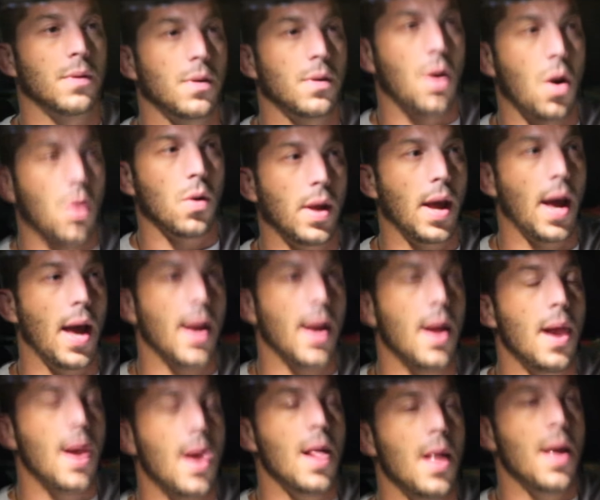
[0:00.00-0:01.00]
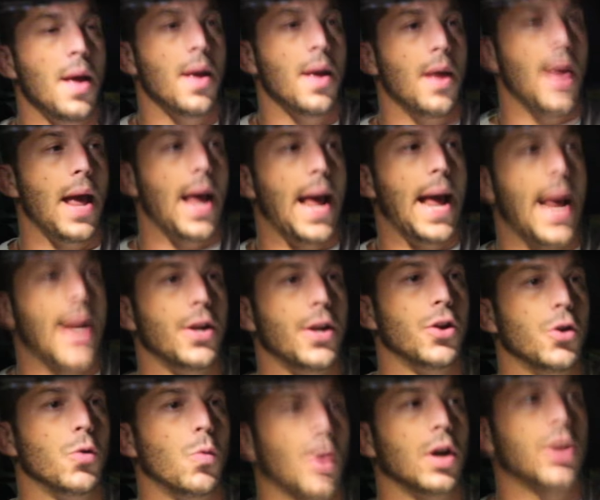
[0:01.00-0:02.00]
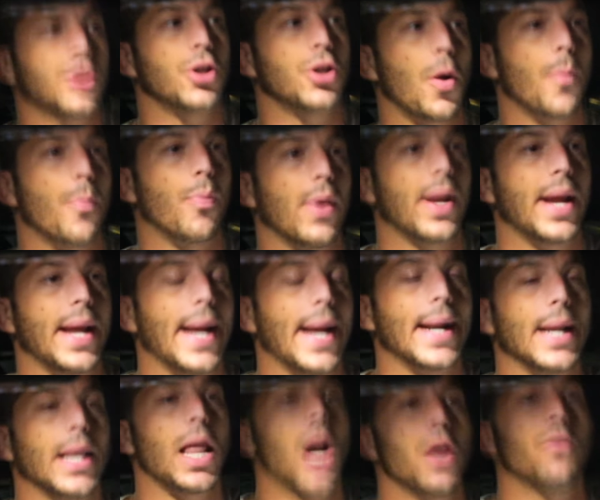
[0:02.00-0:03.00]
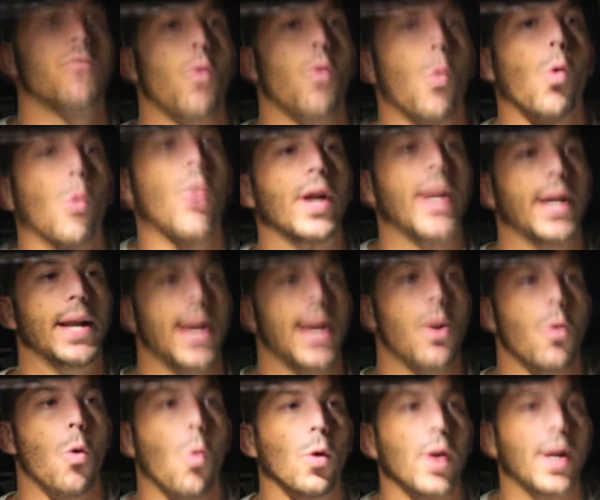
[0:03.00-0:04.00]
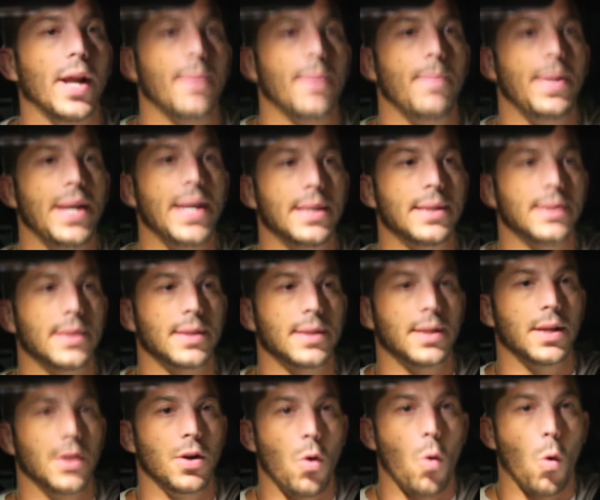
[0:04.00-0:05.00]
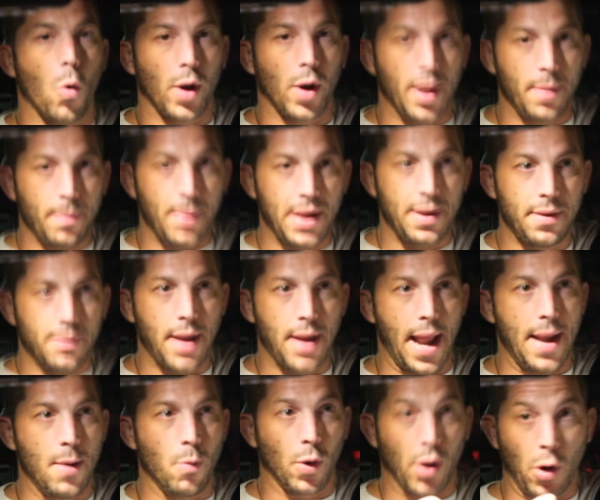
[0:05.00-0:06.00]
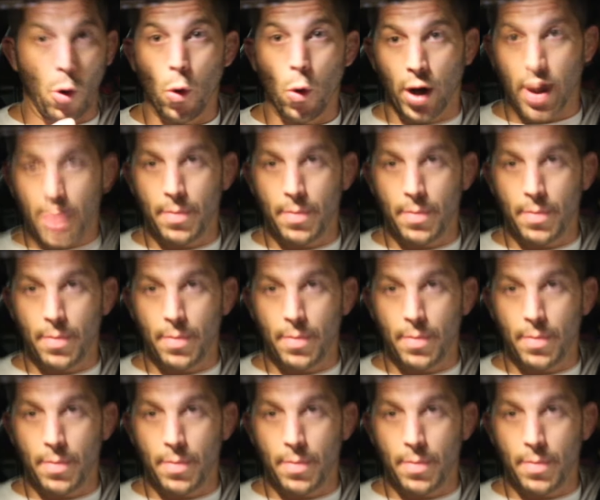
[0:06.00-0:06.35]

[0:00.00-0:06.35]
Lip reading: okay? And you want to start bringing in a lot of organ and organ meats, you know, organ meat and organ